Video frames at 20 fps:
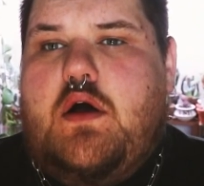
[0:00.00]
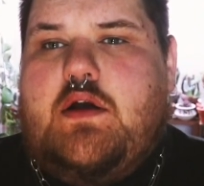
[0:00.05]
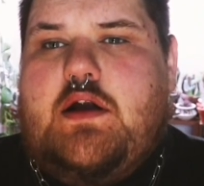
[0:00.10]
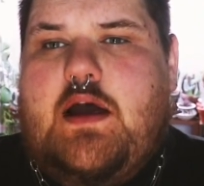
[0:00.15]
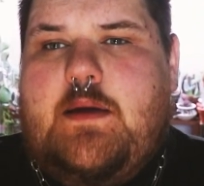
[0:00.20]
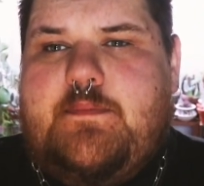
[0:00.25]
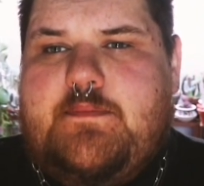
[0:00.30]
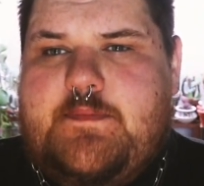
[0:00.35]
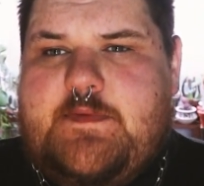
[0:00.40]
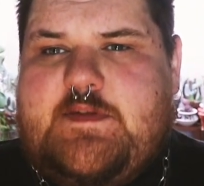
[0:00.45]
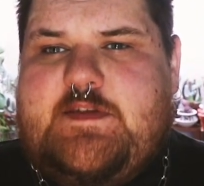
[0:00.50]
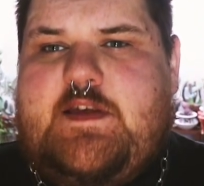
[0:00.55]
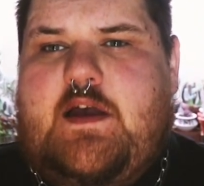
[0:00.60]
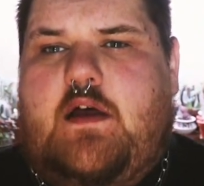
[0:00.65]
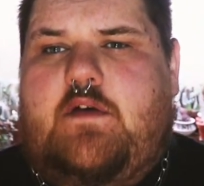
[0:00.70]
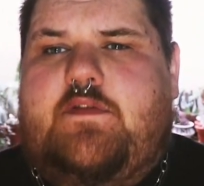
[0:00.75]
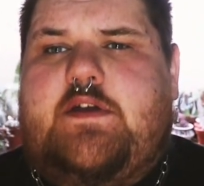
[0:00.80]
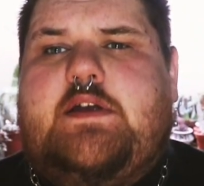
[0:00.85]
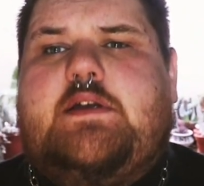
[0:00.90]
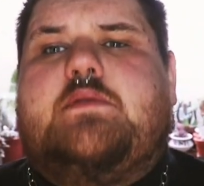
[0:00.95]
God, I'm
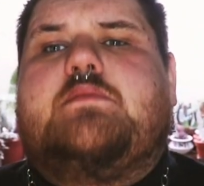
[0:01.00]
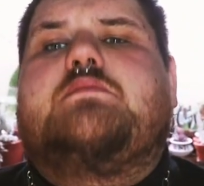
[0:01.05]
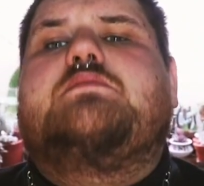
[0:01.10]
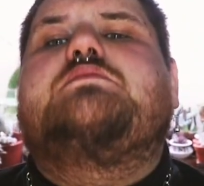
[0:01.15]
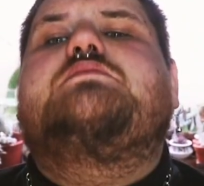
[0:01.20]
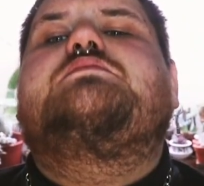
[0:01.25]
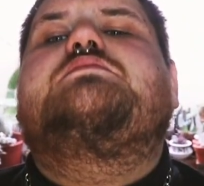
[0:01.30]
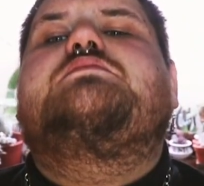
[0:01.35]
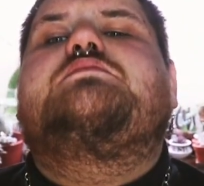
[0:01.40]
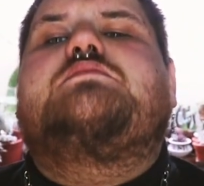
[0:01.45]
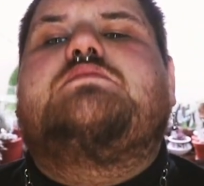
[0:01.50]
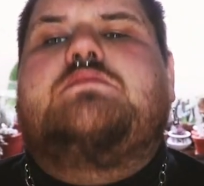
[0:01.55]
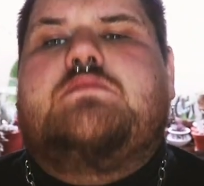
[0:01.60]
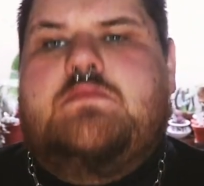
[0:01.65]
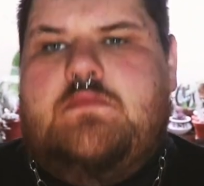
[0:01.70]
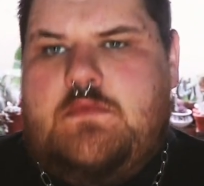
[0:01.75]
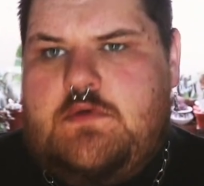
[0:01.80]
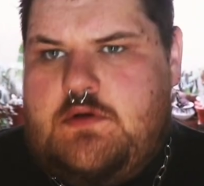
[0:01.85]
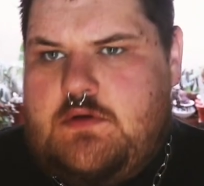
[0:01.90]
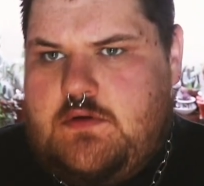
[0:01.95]
serving
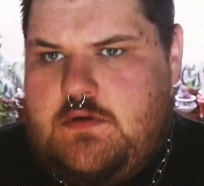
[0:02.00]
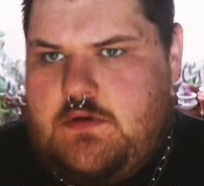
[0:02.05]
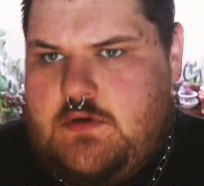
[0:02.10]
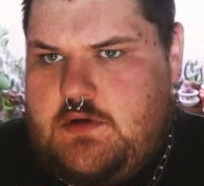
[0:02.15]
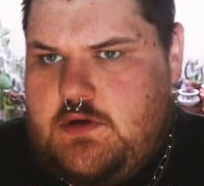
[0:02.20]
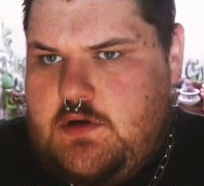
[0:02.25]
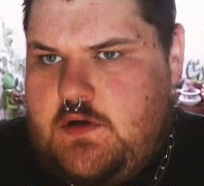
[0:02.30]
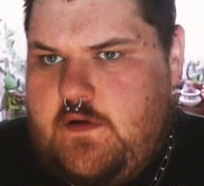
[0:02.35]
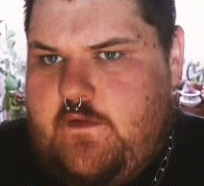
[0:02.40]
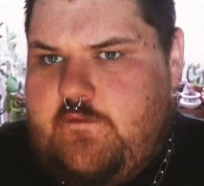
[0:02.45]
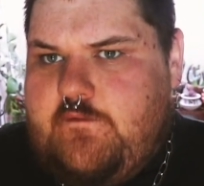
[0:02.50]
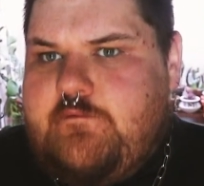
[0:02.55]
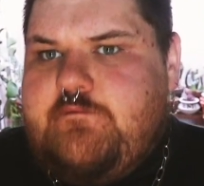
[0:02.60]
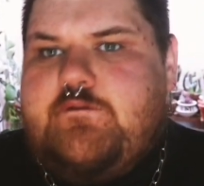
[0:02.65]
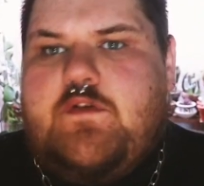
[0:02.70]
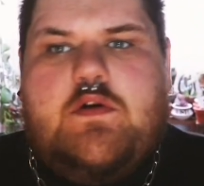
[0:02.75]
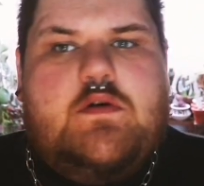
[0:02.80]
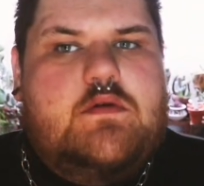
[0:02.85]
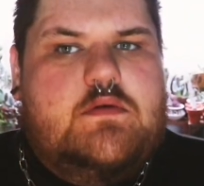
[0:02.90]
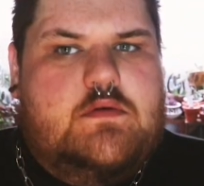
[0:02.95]

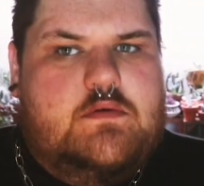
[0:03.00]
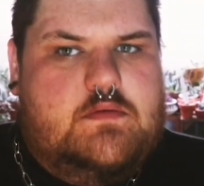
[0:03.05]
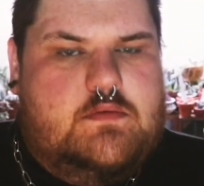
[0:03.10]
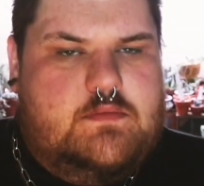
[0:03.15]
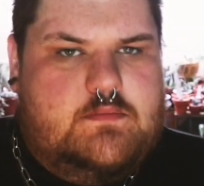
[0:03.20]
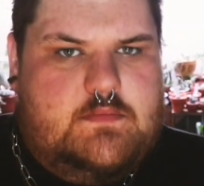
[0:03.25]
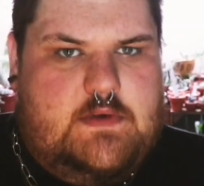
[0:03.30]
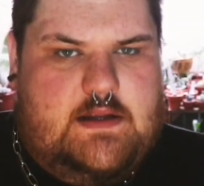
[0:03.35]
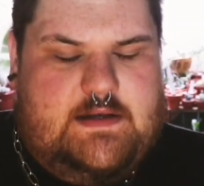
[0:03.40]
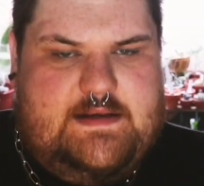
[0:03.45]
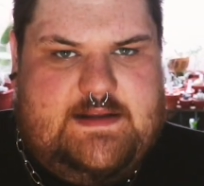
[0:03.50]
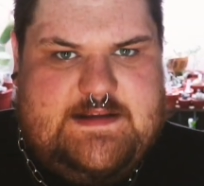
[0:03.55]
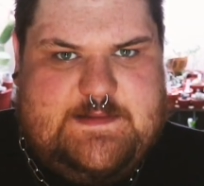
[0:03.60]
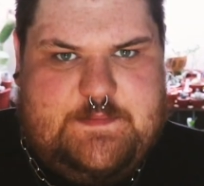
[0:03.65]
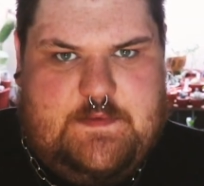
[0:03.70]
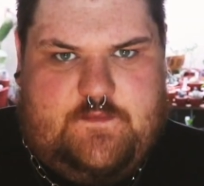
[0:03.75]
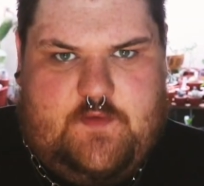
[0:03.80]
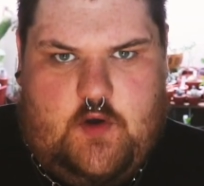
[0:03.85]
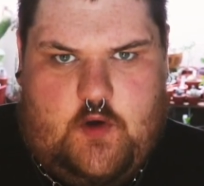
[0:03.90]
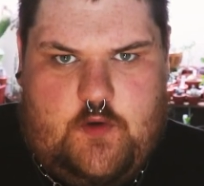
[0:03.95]
full
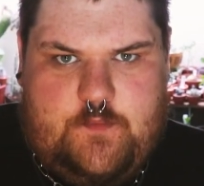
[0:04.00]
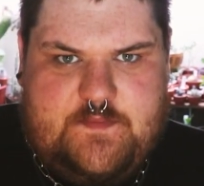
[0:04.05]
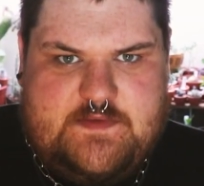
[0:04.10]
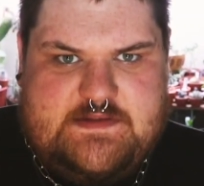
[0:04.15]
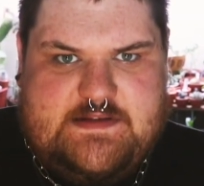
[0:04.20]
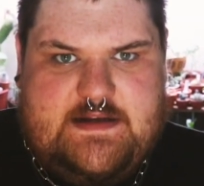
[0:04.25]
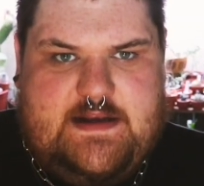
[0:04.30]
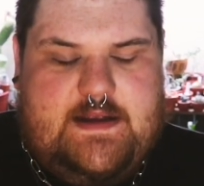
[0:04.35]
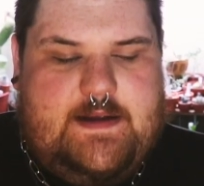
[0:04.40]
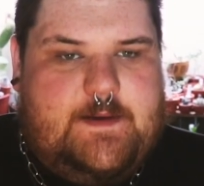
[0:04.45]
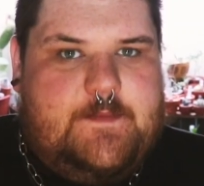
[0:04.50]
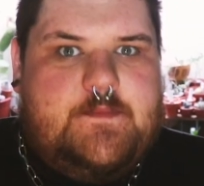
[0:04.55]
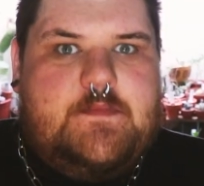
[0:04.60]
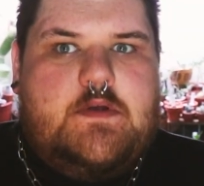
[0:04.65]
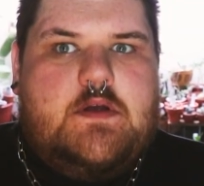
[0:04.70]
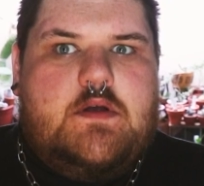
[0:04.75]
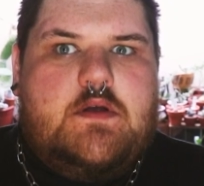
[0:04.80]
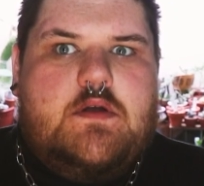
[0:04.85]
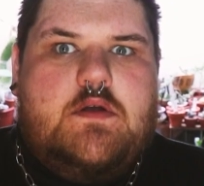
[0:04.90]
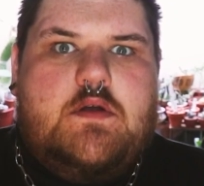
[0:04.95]
Elizabeth Holmes today.
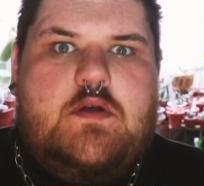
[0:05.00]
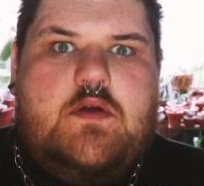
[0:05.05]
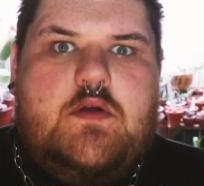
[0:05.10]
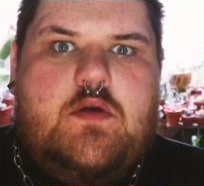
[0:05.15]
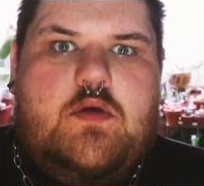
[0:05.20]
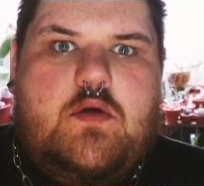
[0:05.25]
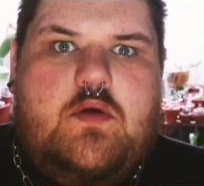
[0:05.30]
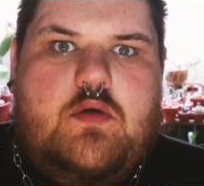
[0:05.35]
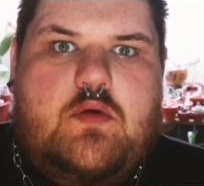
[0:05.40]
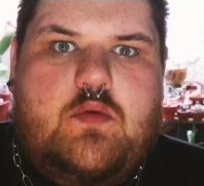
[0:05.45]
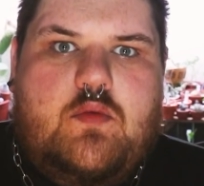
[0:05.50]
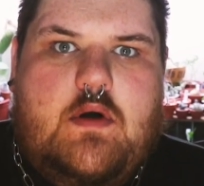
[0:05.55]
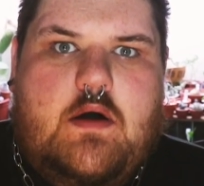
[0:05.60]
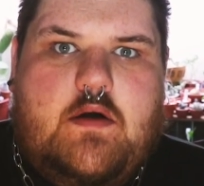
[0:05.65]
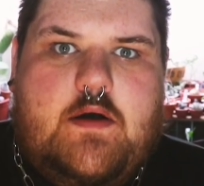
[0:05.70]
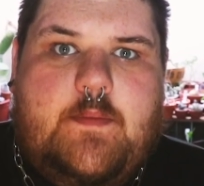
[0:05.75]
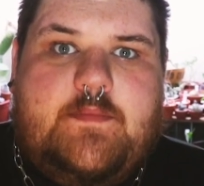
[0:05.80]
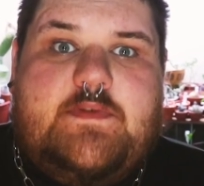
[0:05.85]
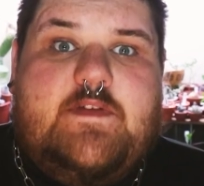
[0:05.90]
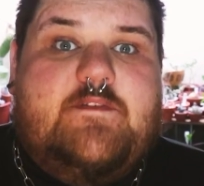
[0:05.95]

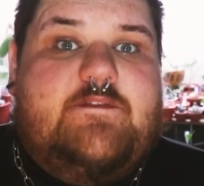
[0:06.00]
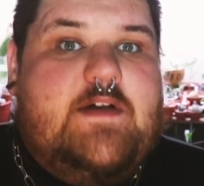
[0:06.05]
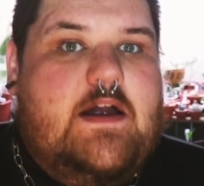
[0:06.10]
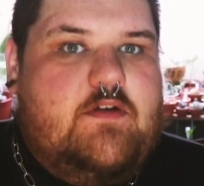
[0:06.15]
Welcome to